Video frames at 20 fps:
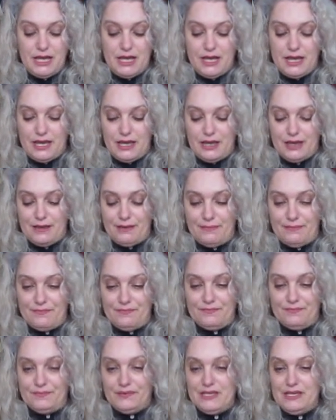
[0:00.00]

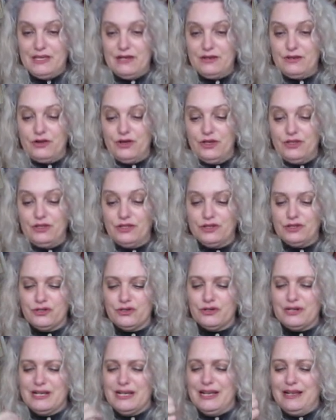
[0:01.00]
Um, here
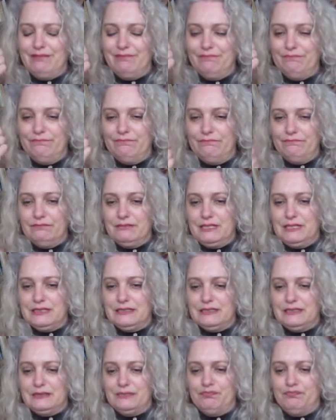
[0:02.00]
under
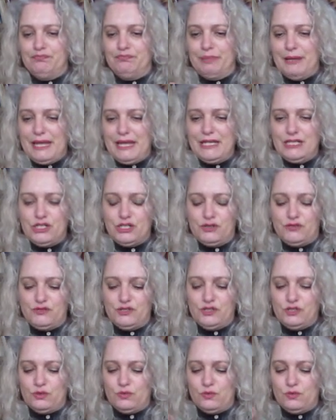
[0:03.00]
this page of
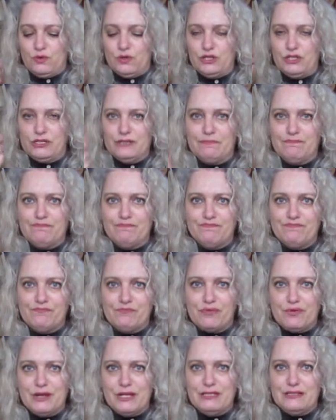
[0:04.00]
sword,
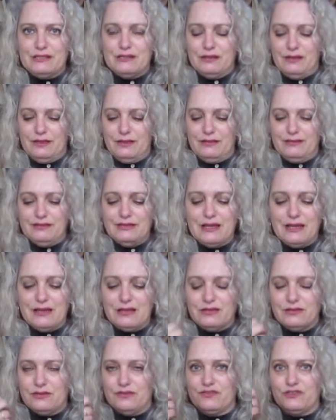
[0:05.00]
prince, uh,
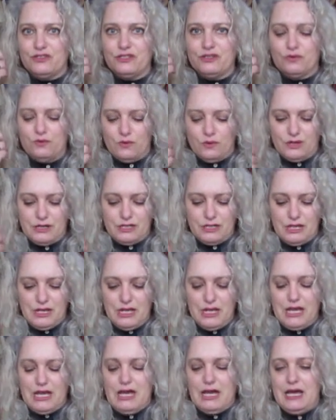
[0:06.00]
knight of sword,
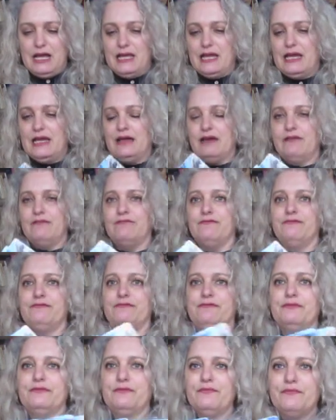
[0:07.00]
I
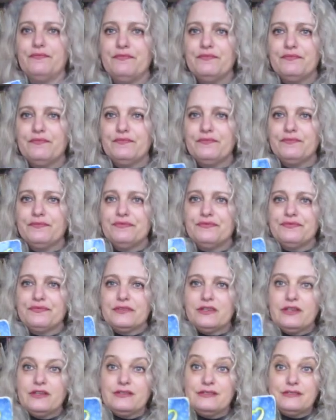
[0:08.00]
have
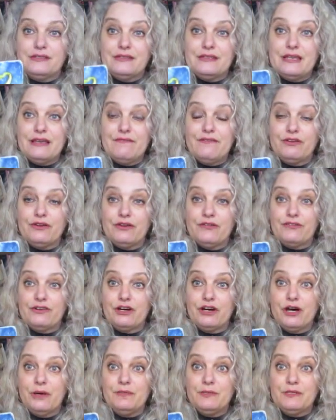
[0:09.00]
seven of
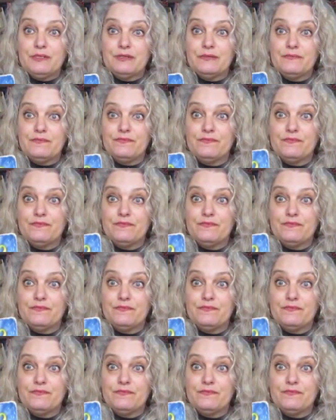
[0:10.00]
cups.